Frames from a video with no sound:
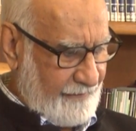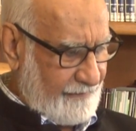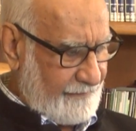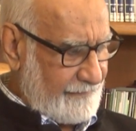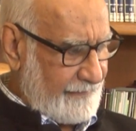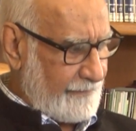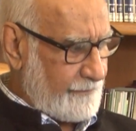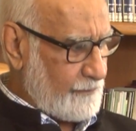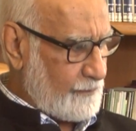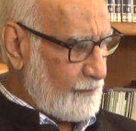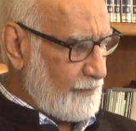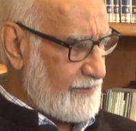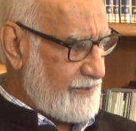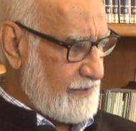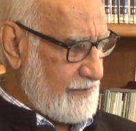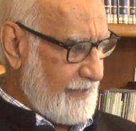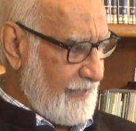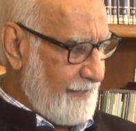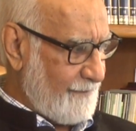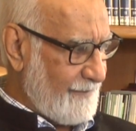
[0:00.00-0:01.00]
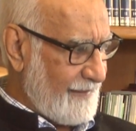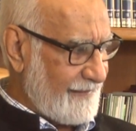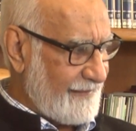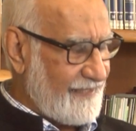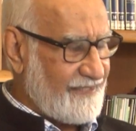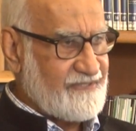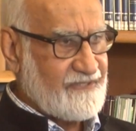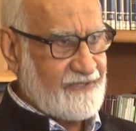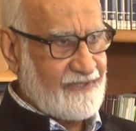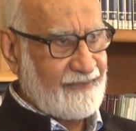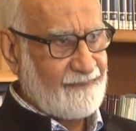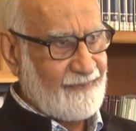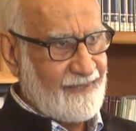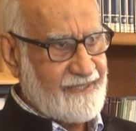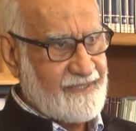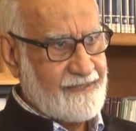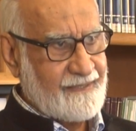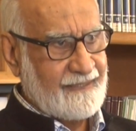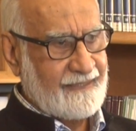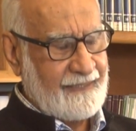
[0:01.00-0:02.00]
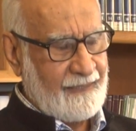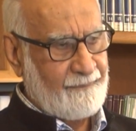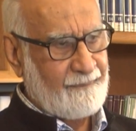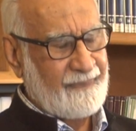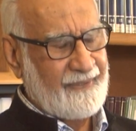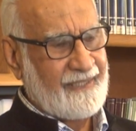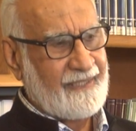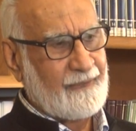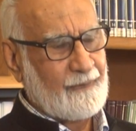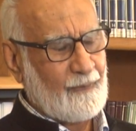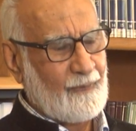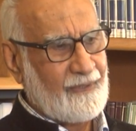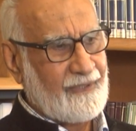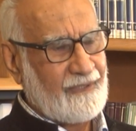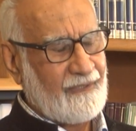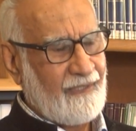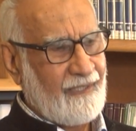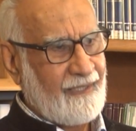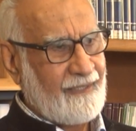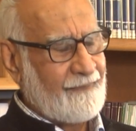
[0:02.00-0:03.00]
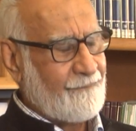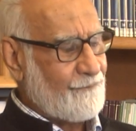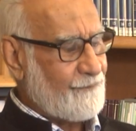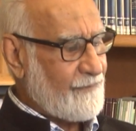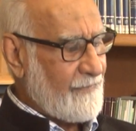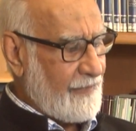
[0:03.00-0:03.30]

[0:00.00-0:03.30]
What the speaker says: the True Islam and Extremist campaign going on,